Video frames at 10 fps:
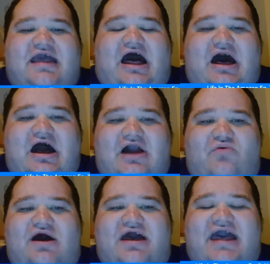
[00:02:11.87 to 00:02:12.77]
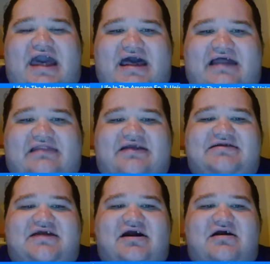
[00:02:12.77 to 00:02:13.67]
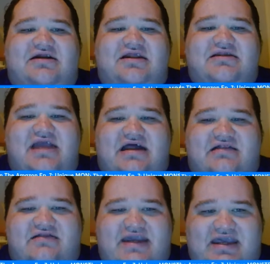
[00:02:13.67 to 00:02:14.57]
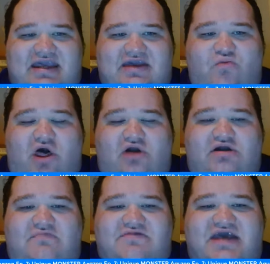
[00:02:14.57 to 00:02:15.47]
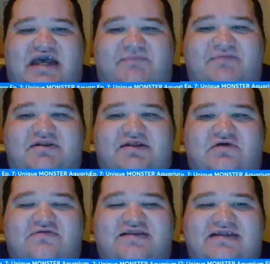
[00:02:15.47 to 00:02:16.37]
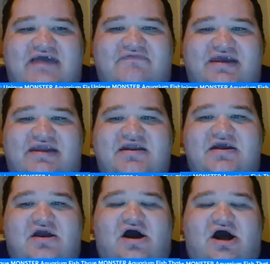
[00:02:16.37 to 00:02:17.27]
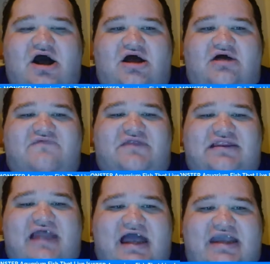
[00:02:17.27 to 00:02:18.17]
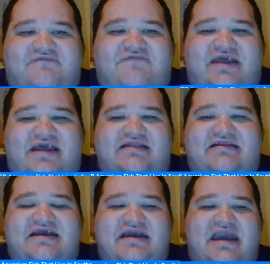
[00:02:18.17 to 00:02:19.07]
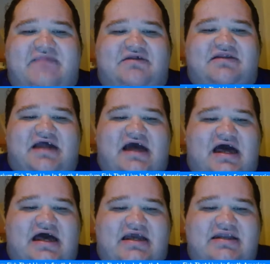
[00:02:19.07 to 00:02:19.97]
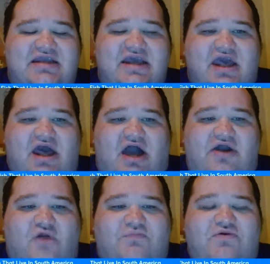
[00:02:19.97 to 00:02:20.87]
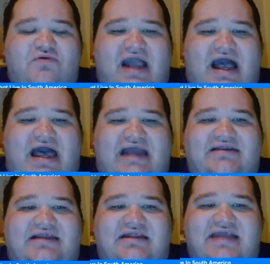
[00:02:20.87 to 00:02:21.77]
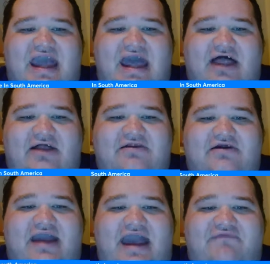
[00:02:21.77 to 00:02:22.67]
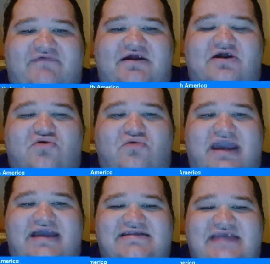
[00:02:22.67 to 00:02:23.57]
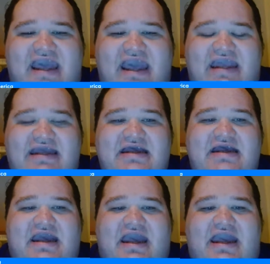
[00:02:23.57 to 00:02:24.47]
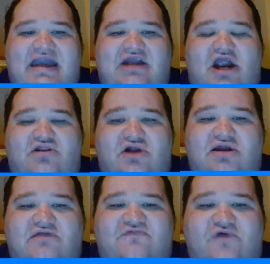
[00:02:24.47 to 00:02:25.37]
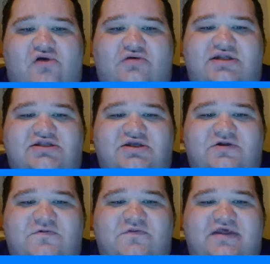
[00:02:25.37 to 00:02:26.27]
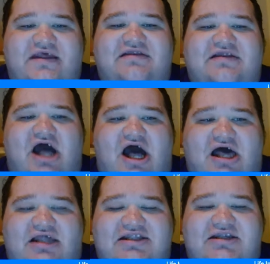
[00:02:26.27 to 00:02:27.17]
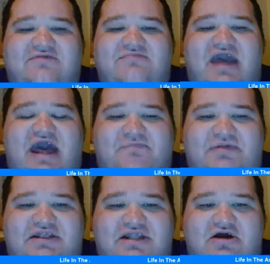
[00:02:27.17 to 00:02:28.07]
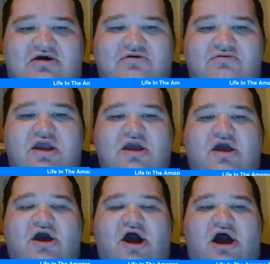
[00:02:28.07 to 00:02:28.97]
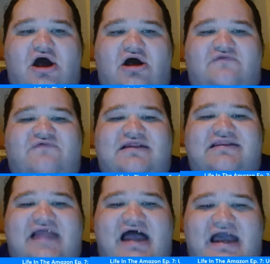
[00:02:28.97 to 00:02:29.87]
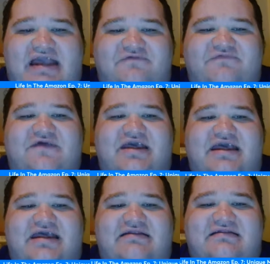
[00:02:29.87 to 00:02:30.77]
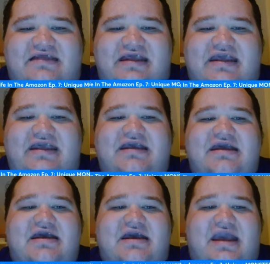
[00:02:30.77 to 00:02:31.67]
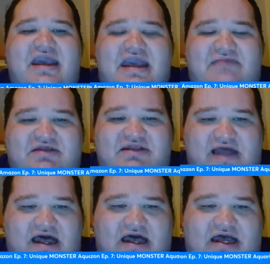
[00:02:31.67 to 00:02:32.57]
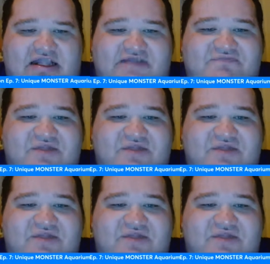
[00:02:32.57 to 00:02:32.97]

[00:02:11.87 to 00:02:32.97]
Aqua Alex Cardinale. Welcome to episode 7 of Life in the Amazon. I hope you guys and gals are having a great day and are looking forward to this awesome episode of Life in the Amazon.